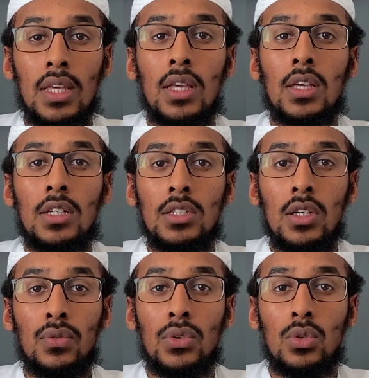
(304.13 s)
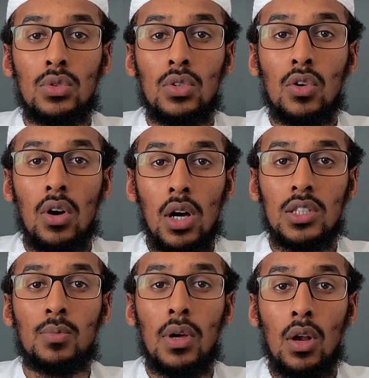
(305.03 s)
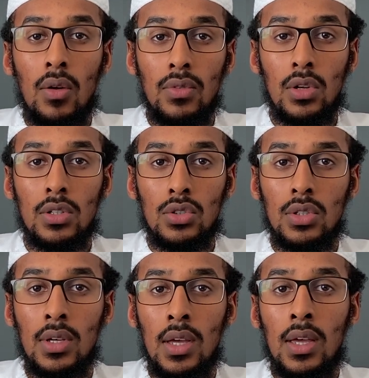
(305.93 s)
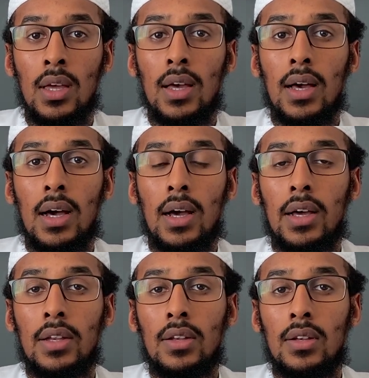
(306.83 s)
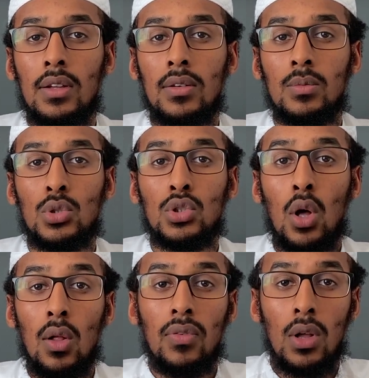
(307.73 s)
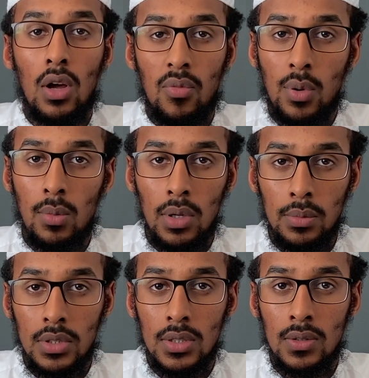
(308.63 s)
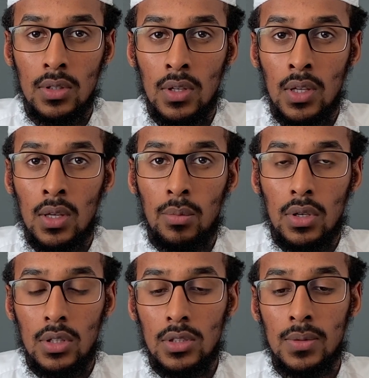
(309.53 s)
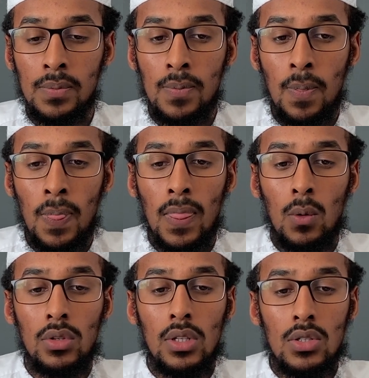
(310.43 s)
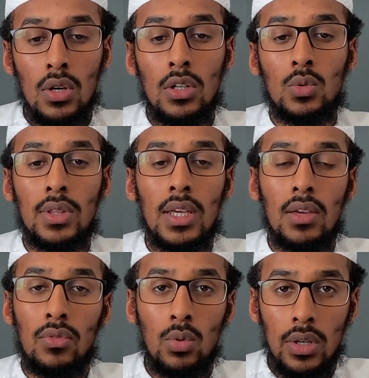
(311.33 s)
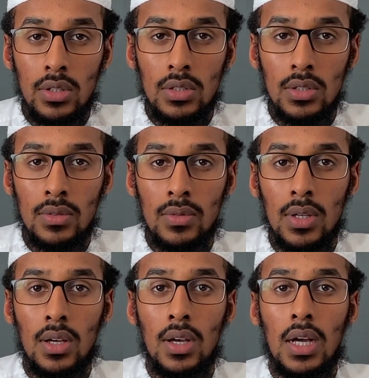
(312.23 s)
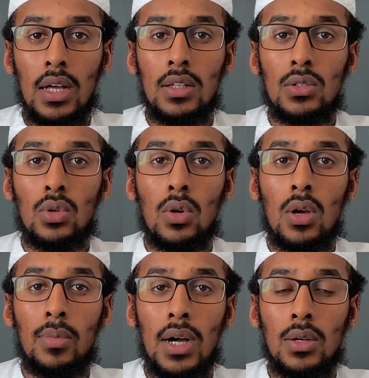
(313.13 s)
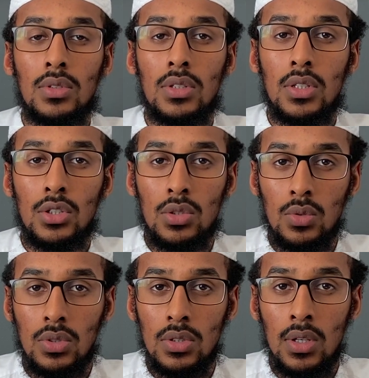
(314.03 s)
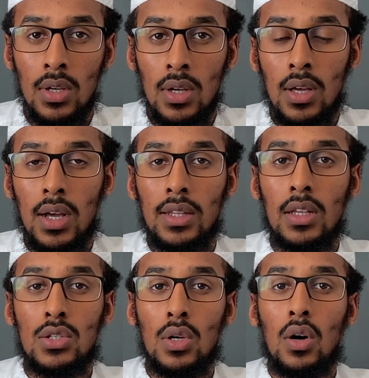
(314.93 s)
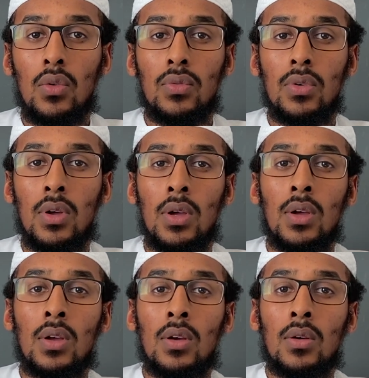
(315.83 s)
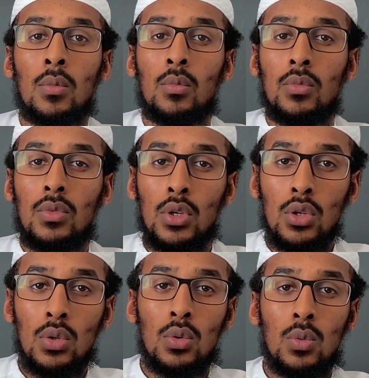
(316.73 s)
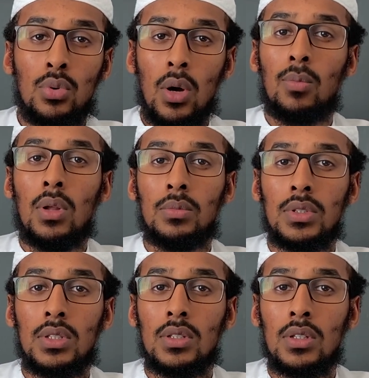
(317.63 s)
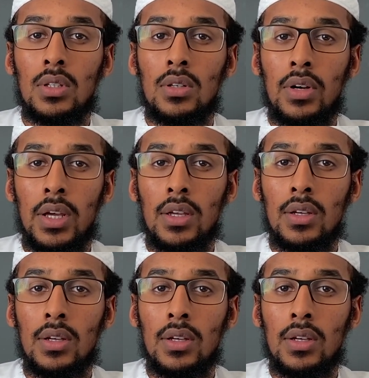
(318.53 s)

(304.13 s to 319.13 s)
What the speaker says: it easier for you to grasp a lot of knowledge and solve a lot of problems. Because when the scholars, when they give rulings and they talk about issues and they solve new problems, right?